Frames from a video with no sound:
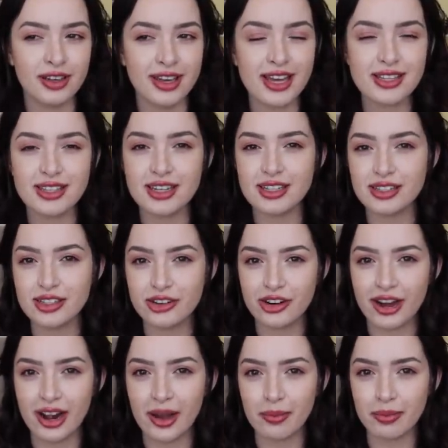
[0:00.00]
He has an
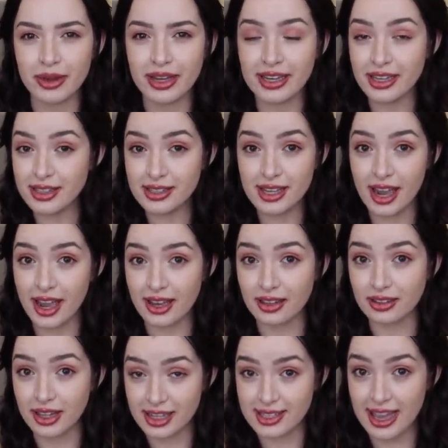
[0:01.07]
Instagram, but he's like
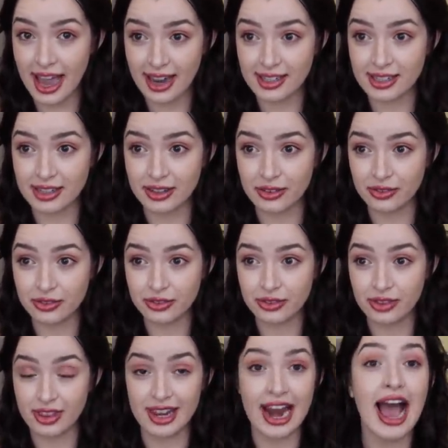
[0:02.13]
less active
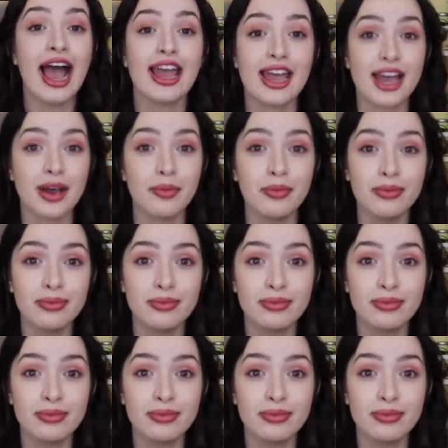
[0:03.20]
than I am.